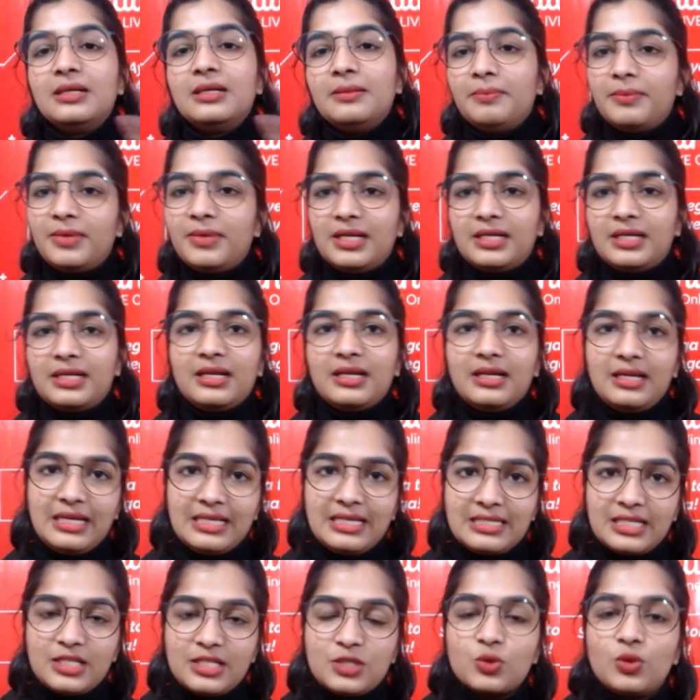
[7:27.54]
but as
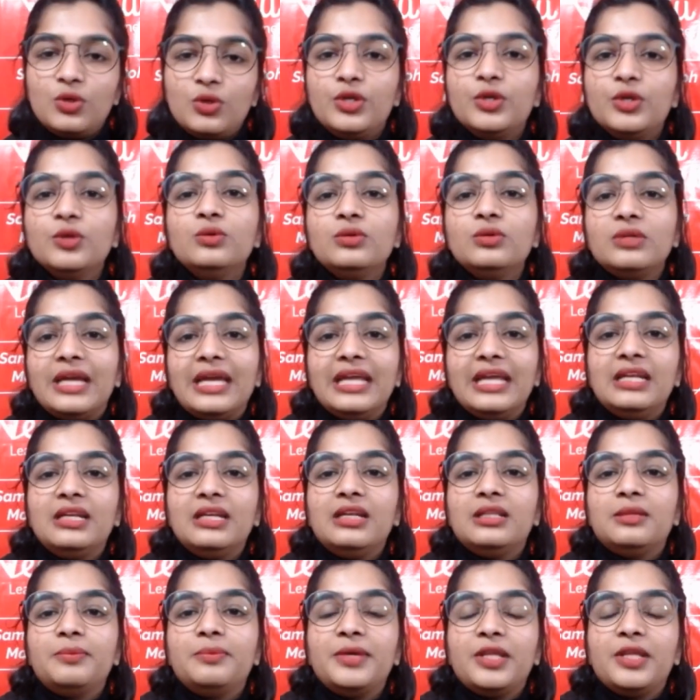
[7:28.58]
I told you, in
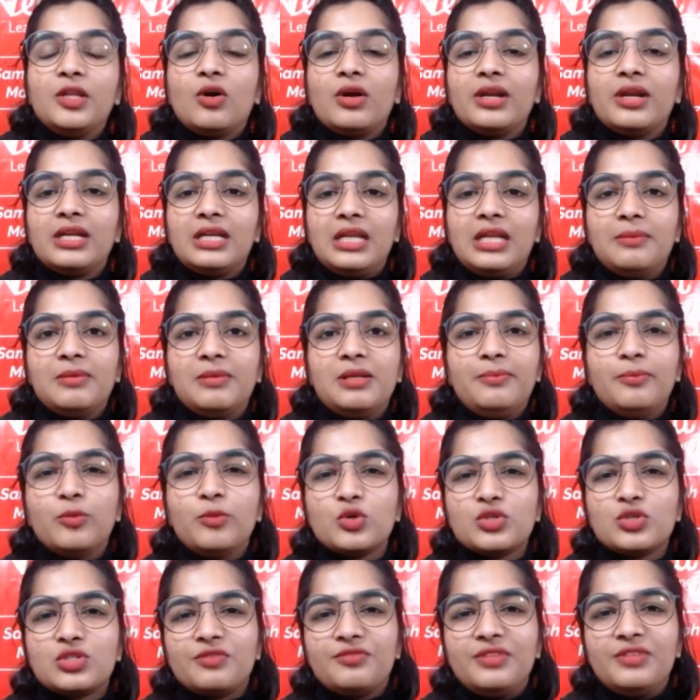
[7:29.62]
the periodic table,
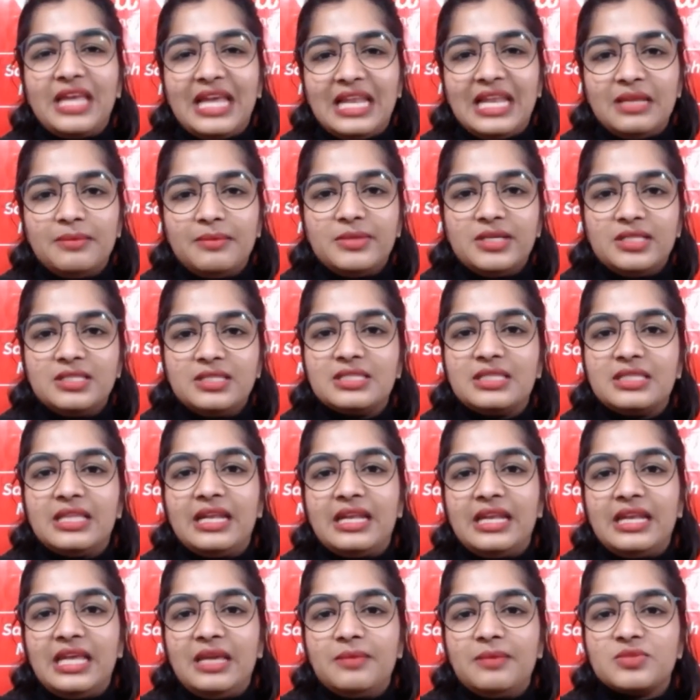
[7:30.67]
most of the elements, their
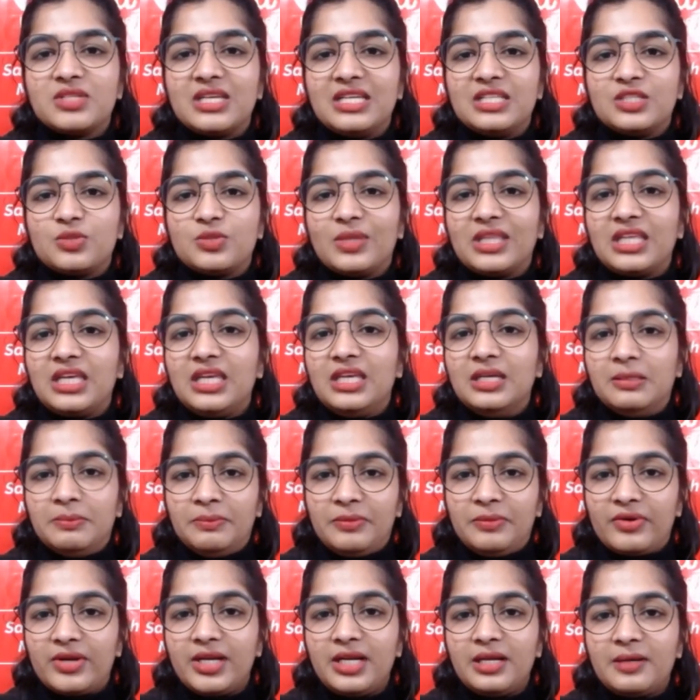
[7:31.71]
names ends with
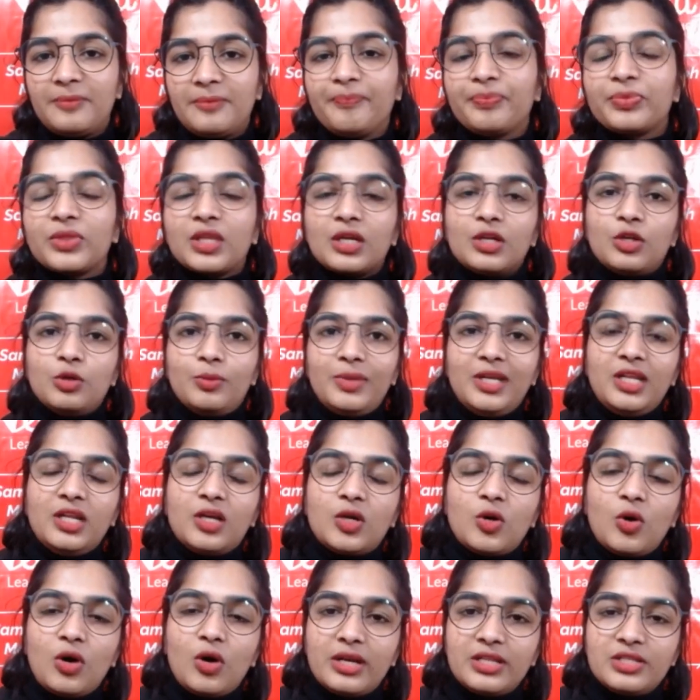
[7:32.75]
"ium", right? To be in
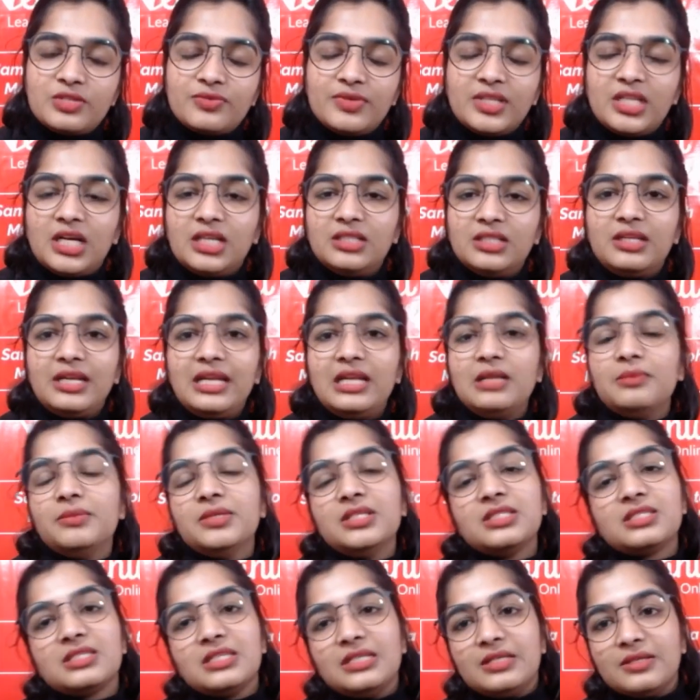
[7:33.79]
accordance with other
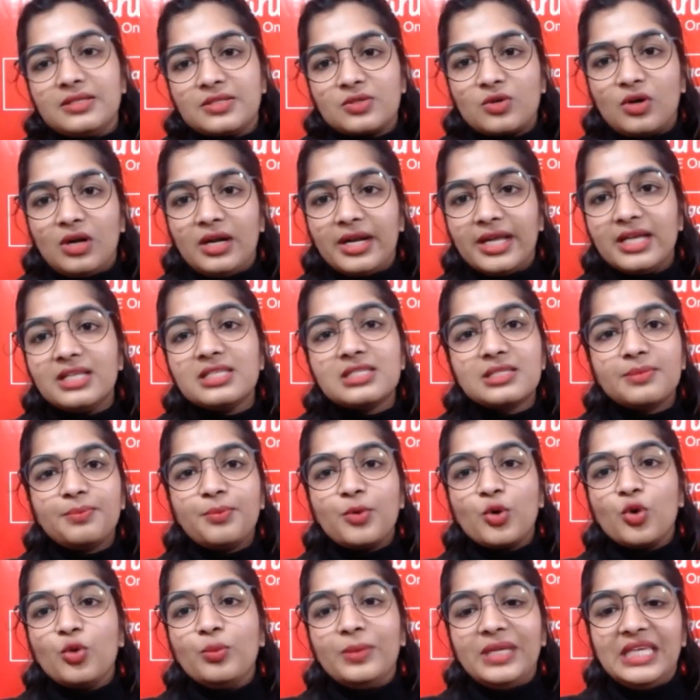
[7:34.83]
elements, it is called as
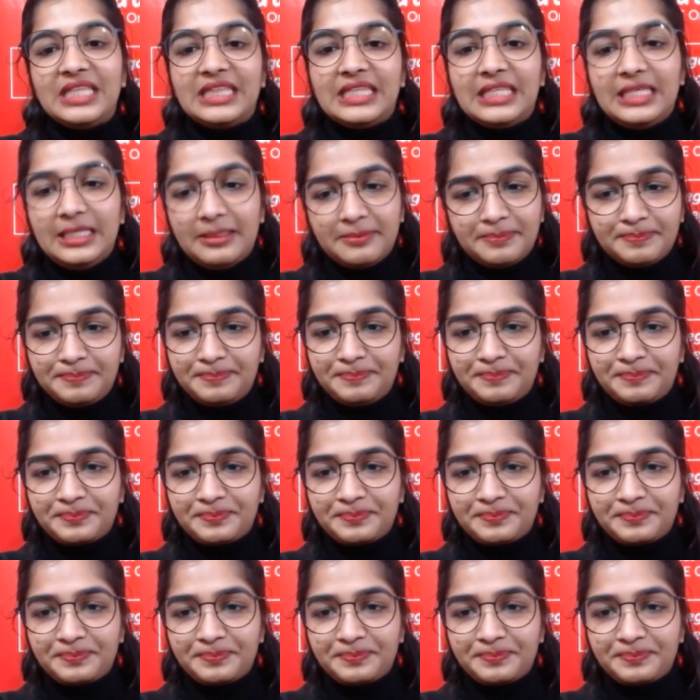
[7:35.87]
promethium.